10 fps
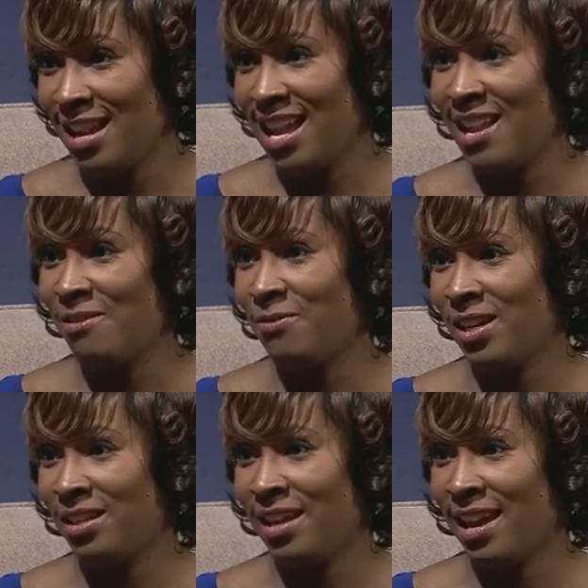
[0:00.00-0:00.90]
And I
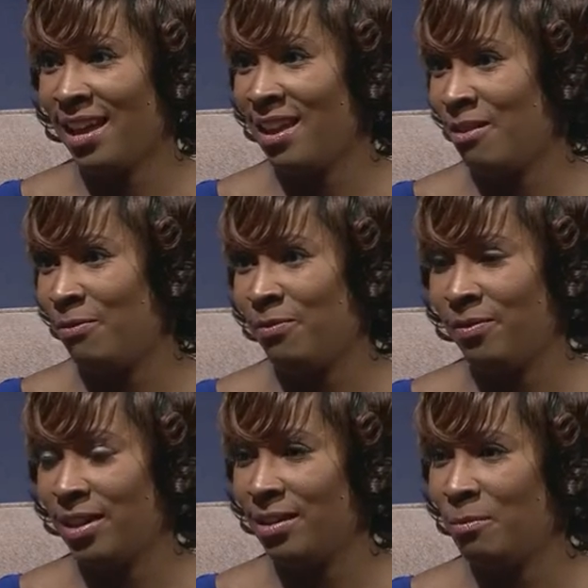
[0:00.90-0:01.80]
felt like if
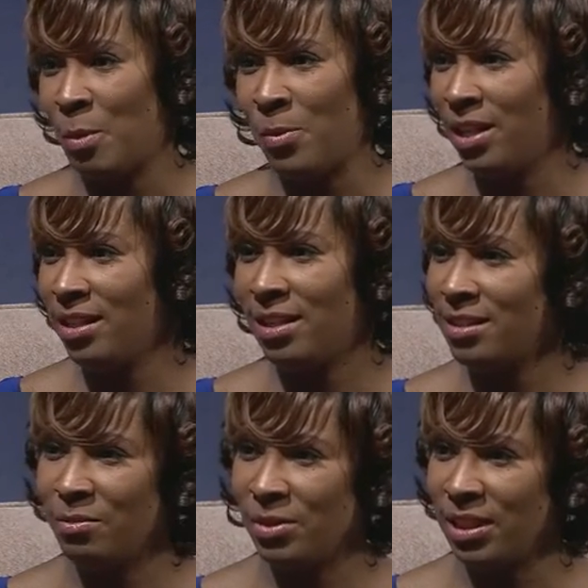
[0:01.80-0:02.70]
my mother
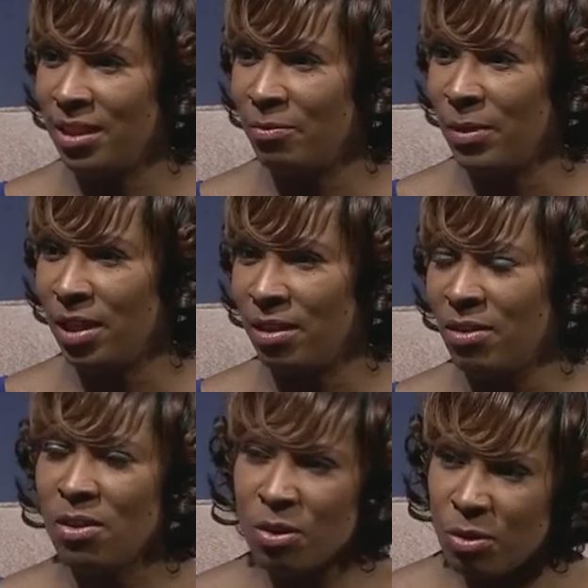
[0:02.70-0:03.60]
doesn't believe me,
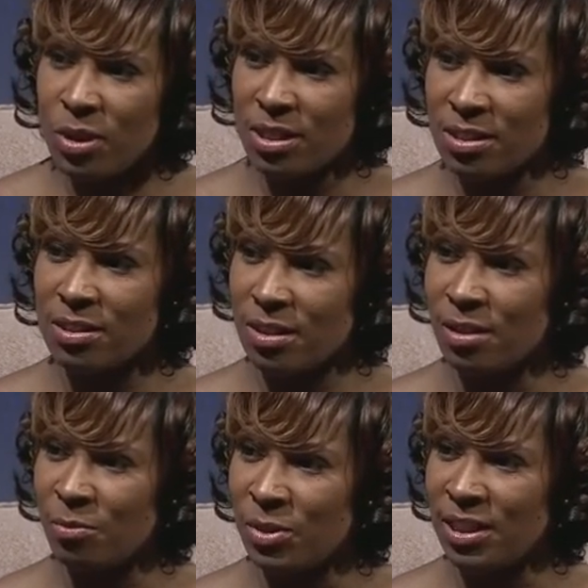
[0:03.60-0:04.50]
who else is going
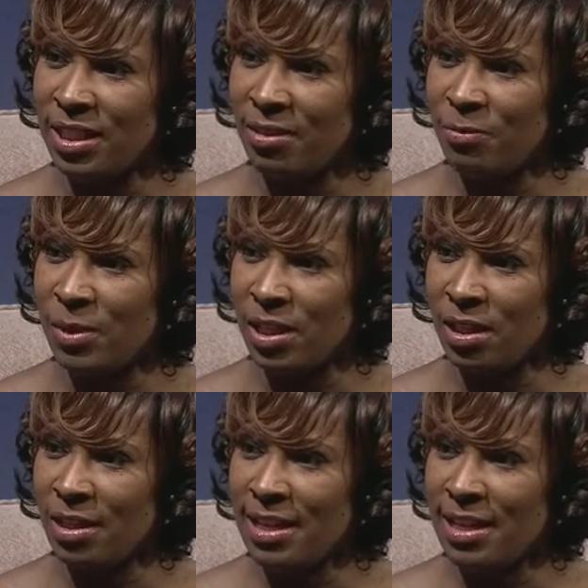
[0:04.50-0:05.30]
to believe me?